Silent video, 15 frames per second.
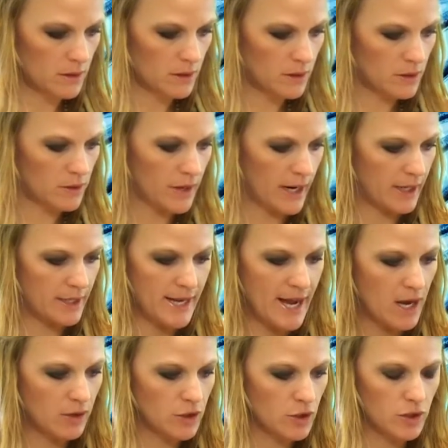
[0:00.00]
All right,
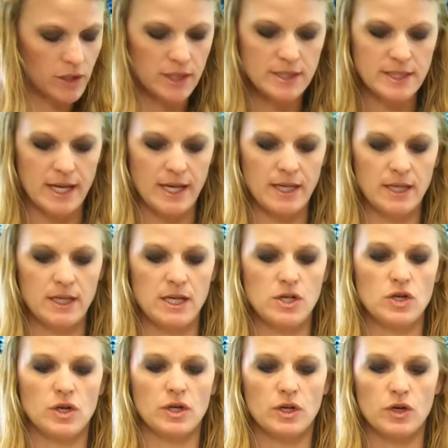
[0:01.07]
now you're going to take it and
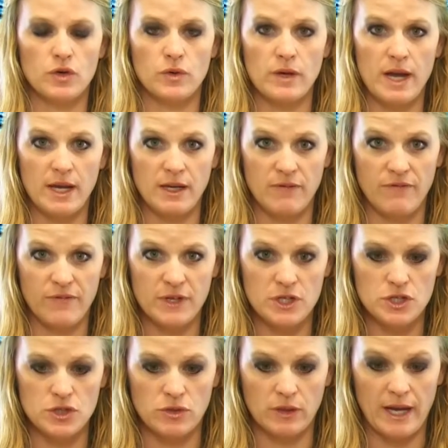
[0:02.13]
you're going to create and
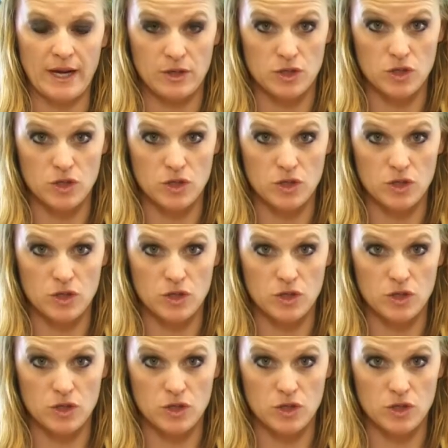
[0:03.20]
finish your ladder.